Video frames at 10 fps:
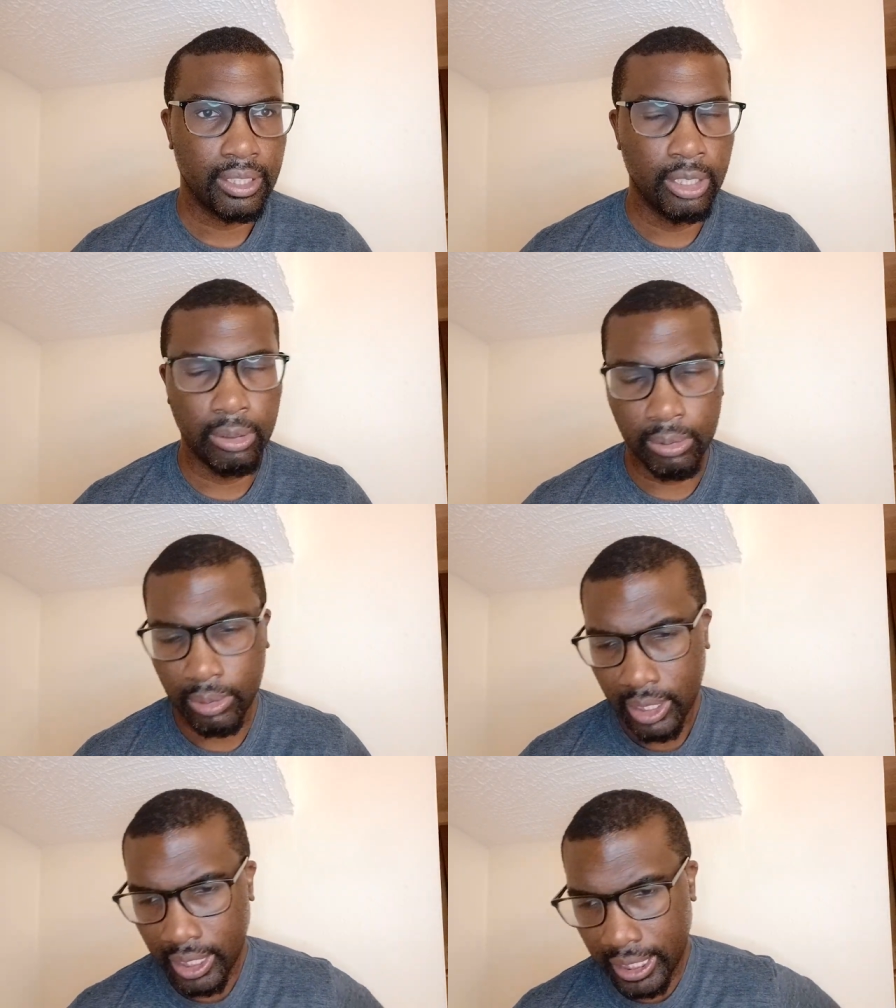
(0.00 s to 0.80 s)

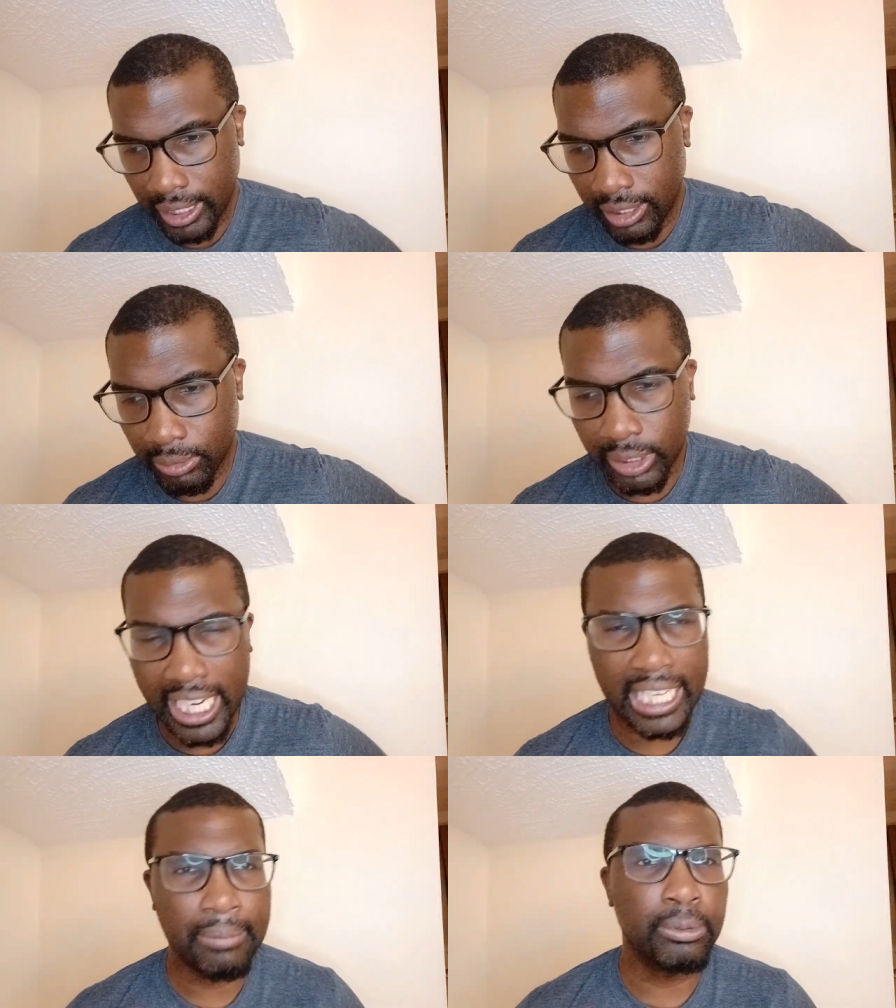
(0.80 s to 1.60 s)
who he was
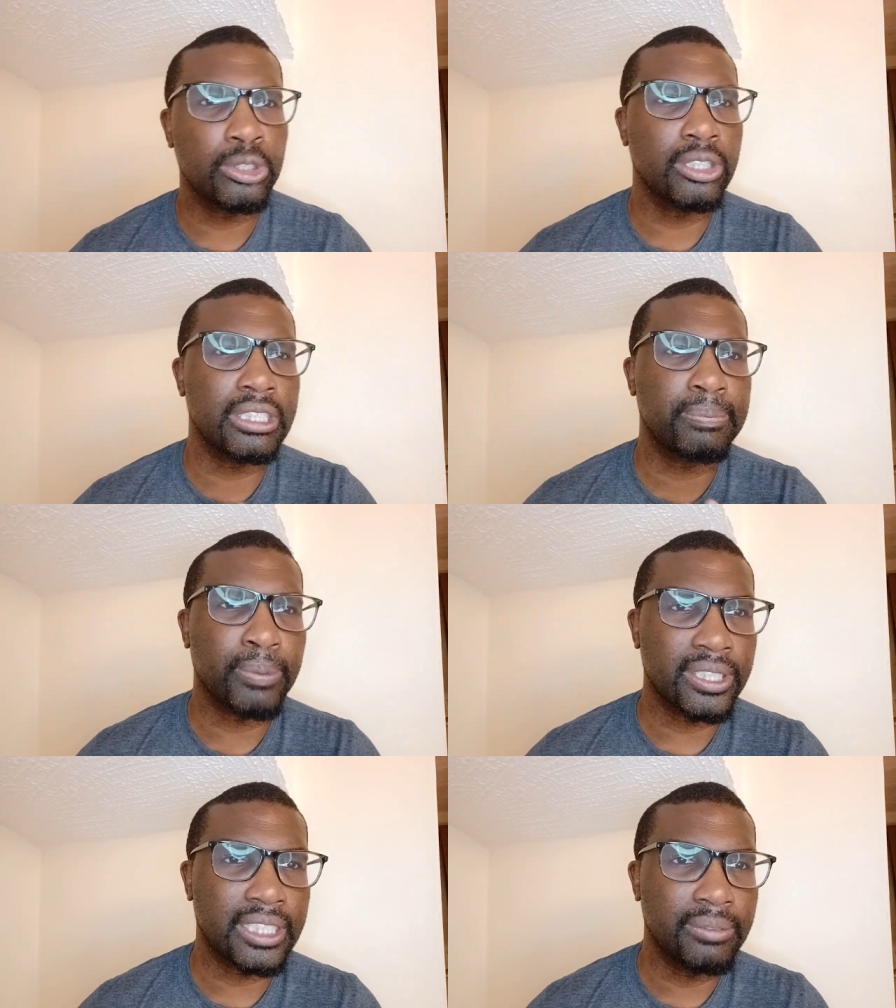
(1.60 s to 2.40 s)
able to
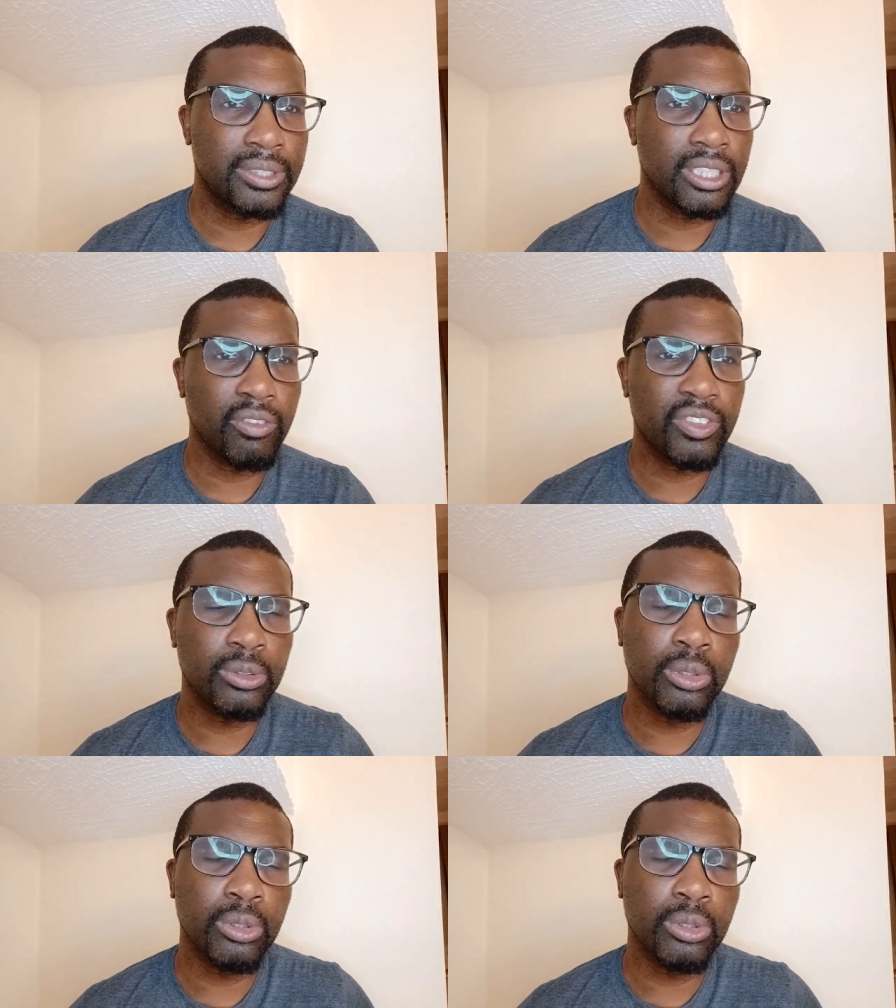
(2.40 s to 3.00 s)
express himself and